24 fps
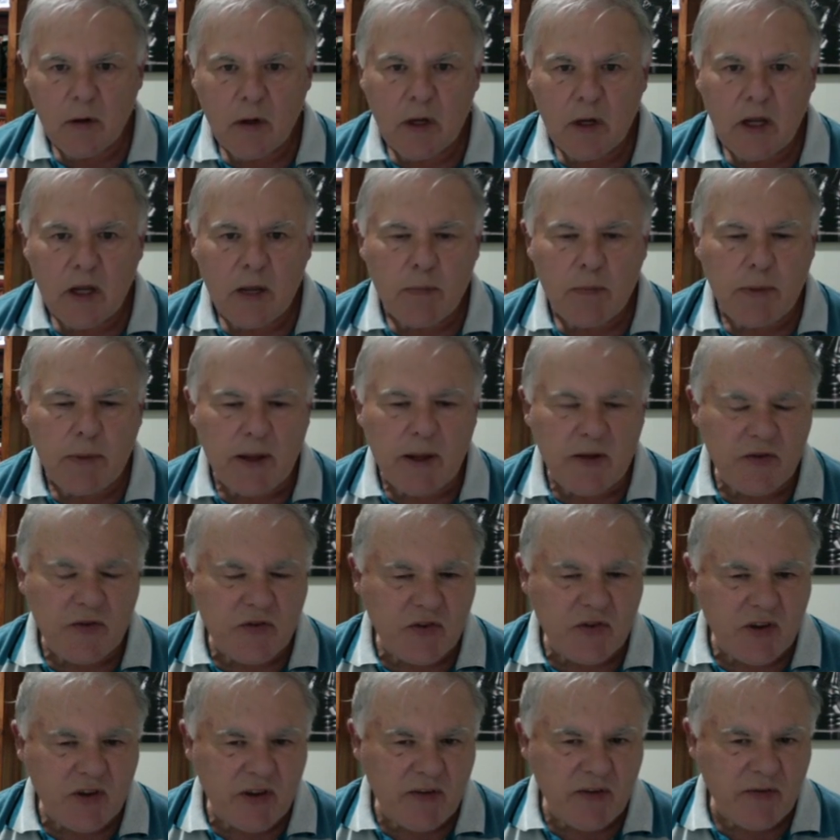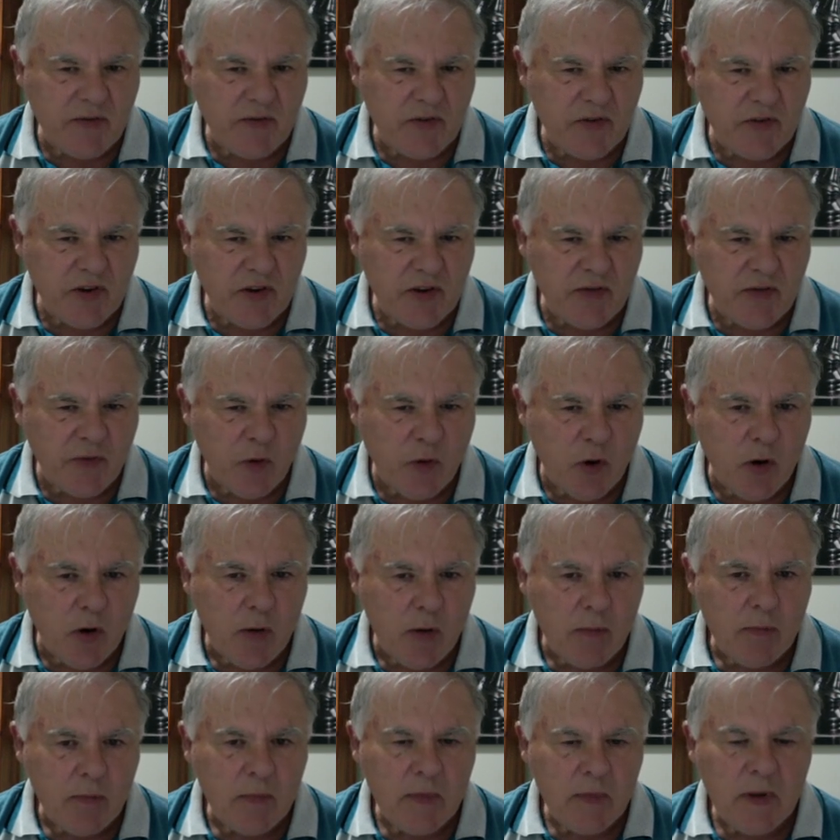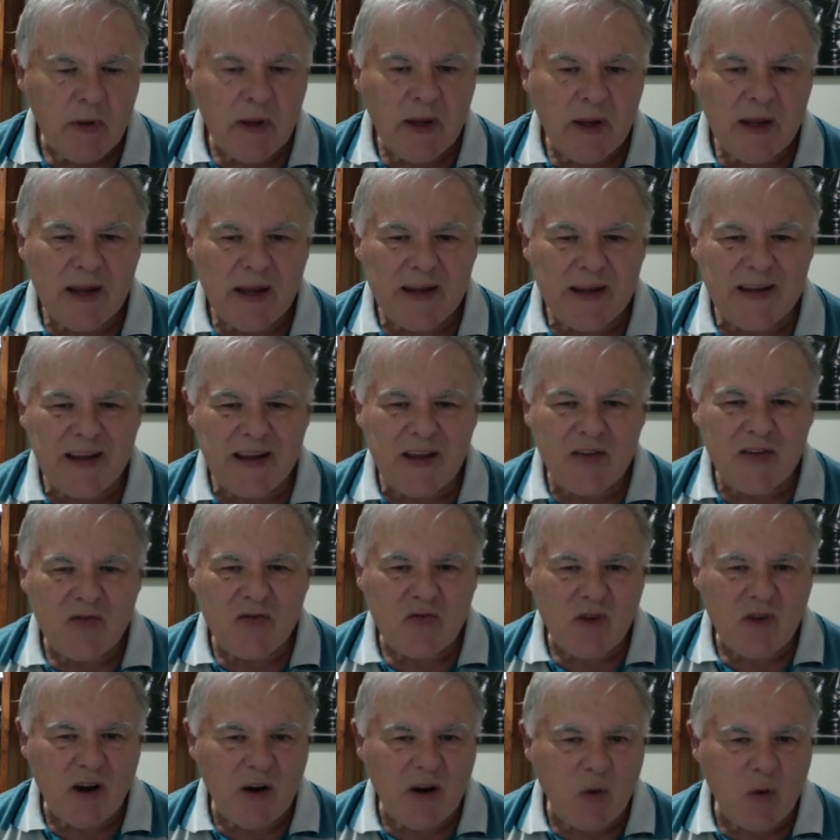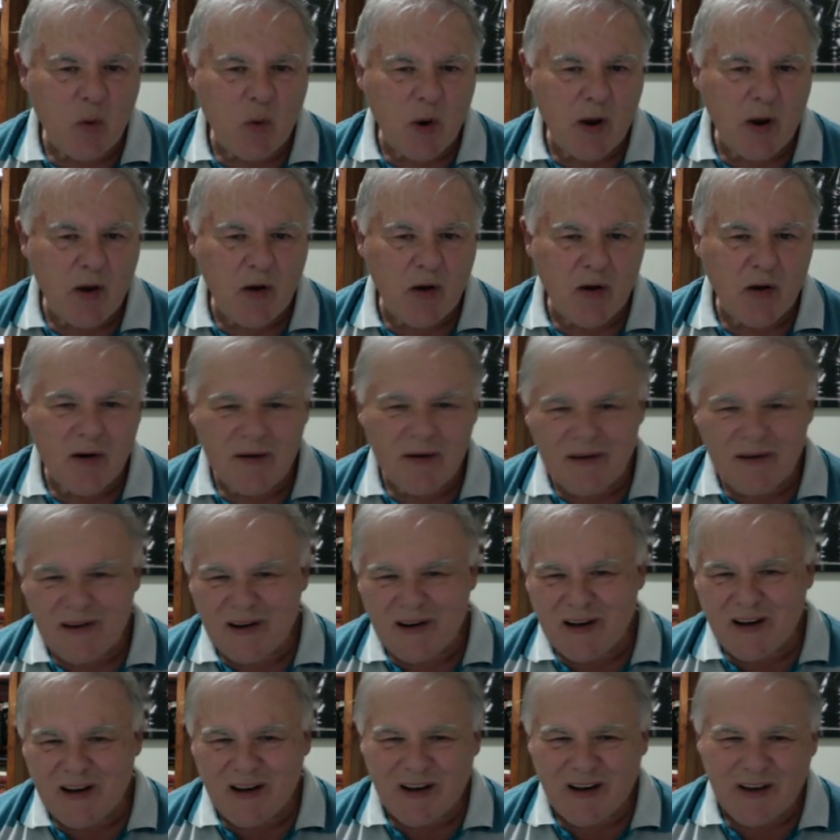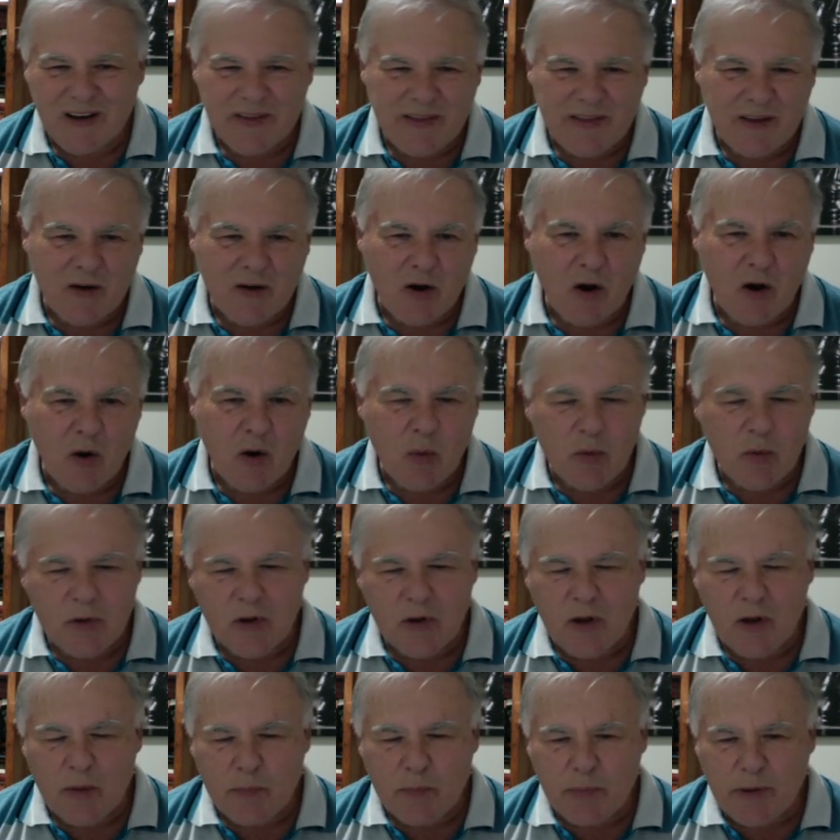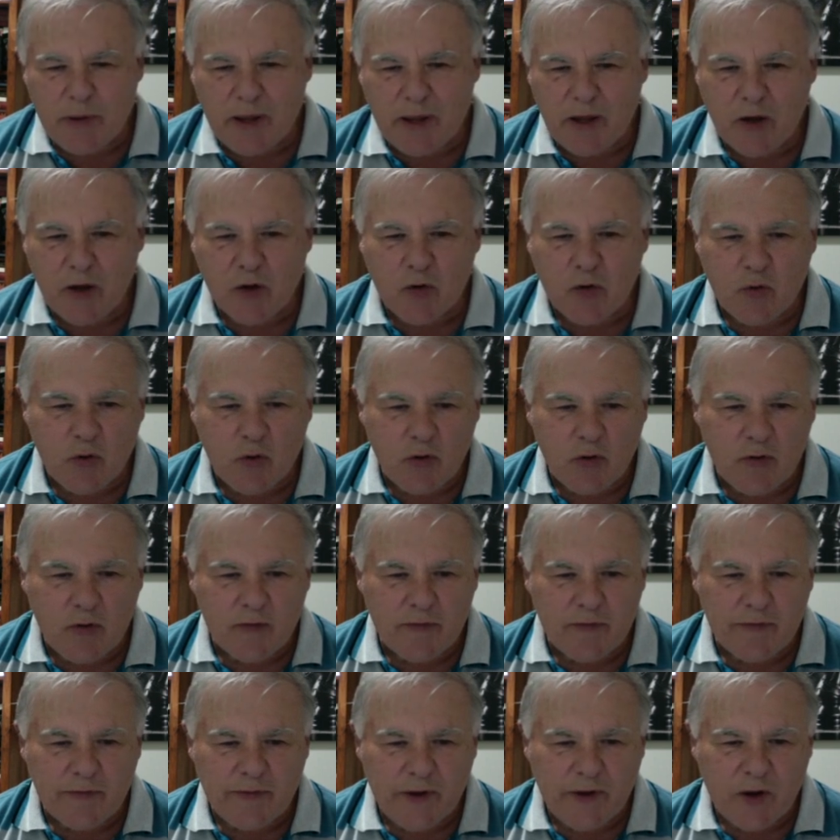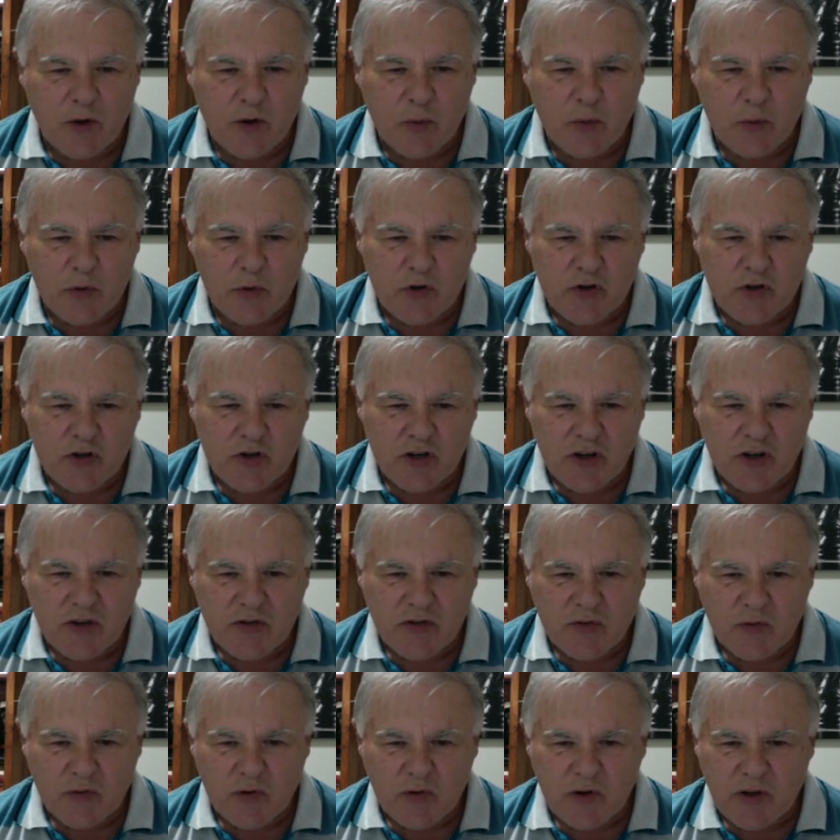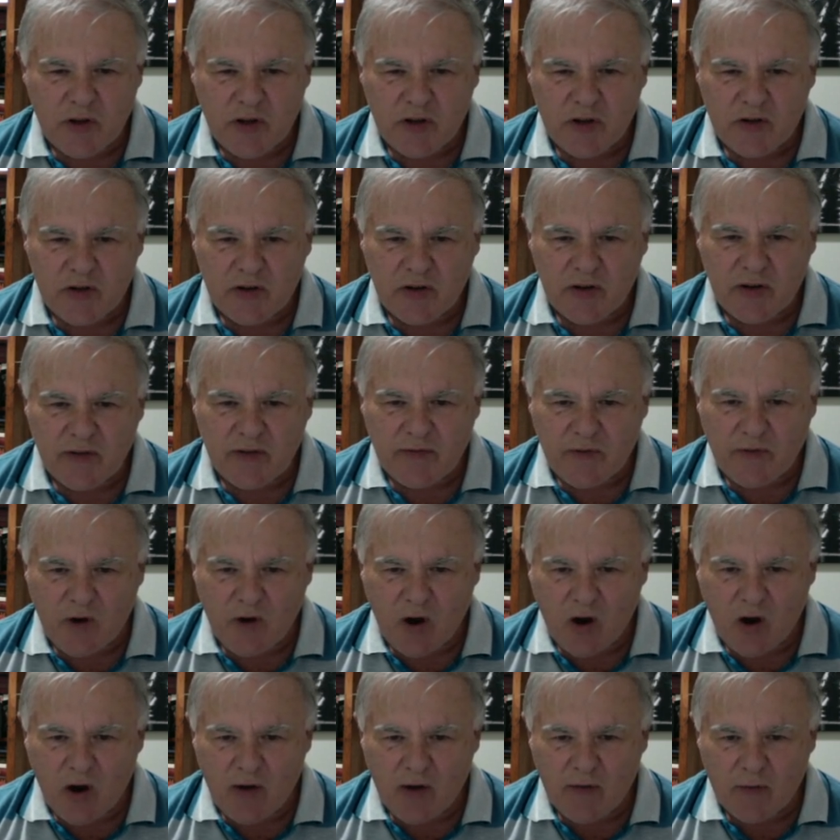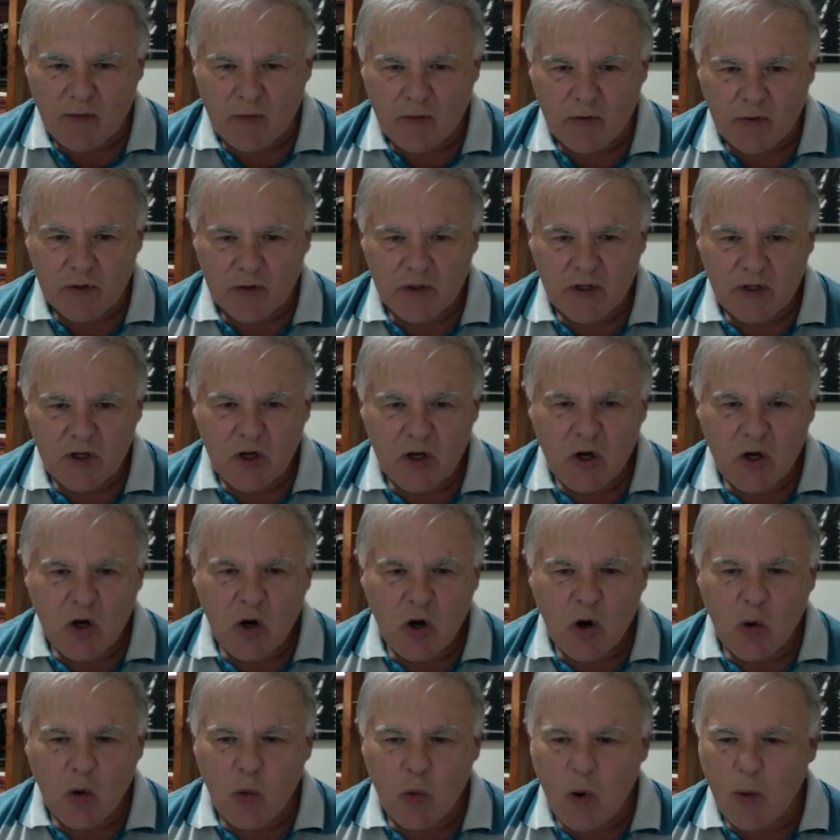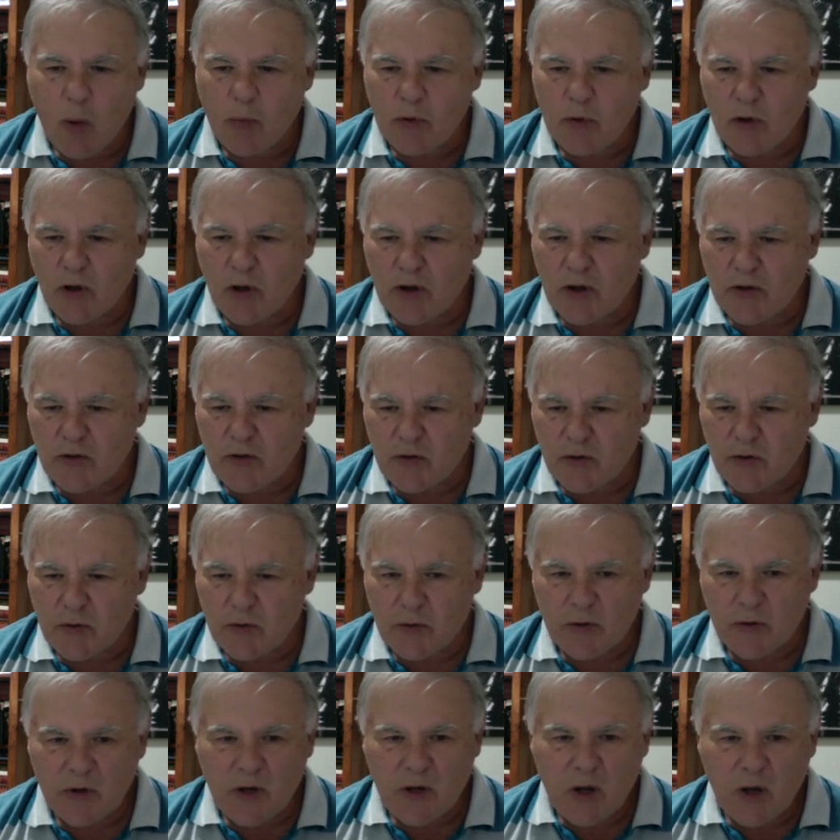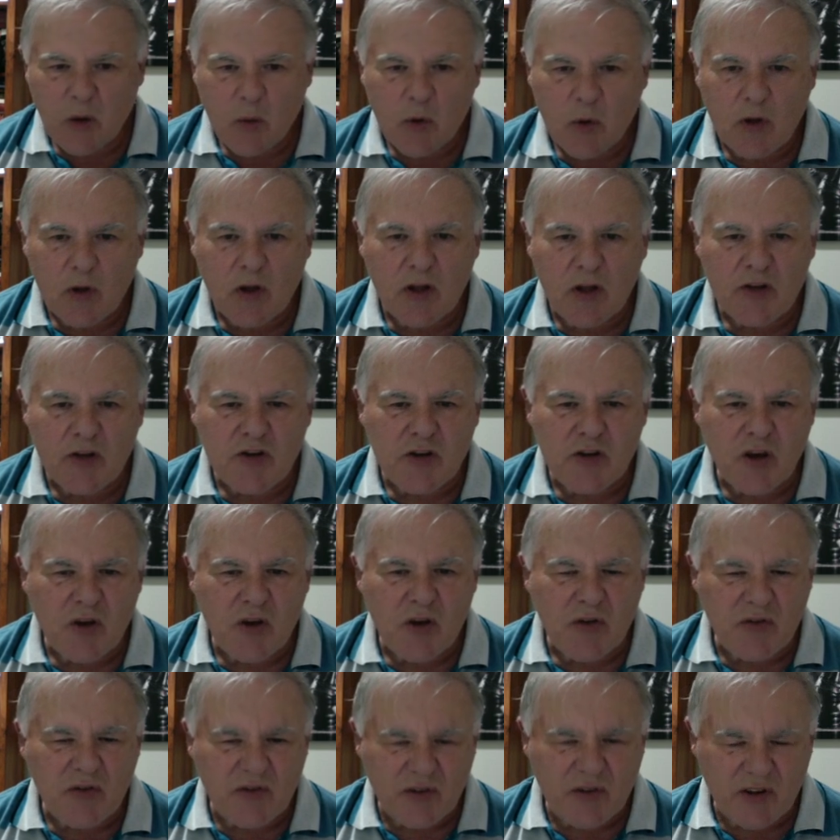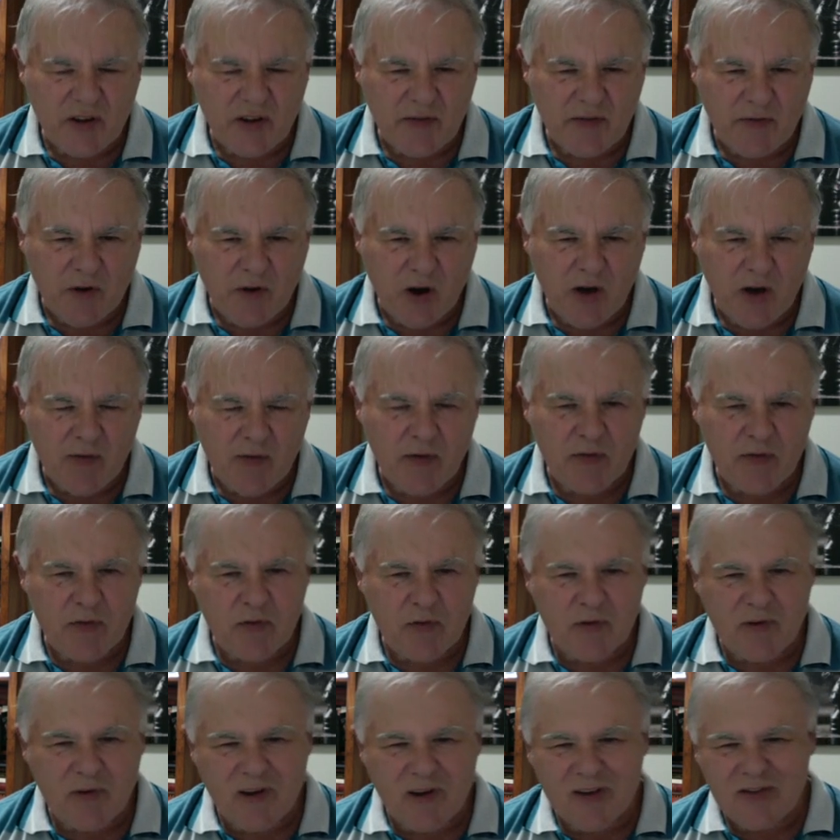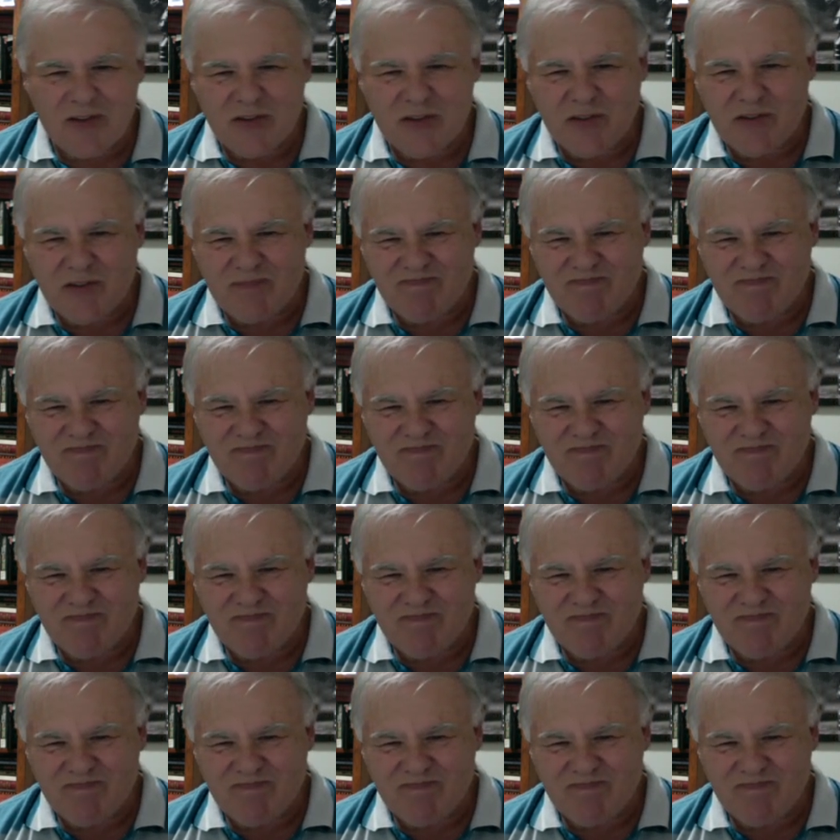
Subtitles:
He played c4, and now straight away I think, will I play a Grunfeld with g3 and d5, or what will I do? Well, I chose c5. I thought I'll just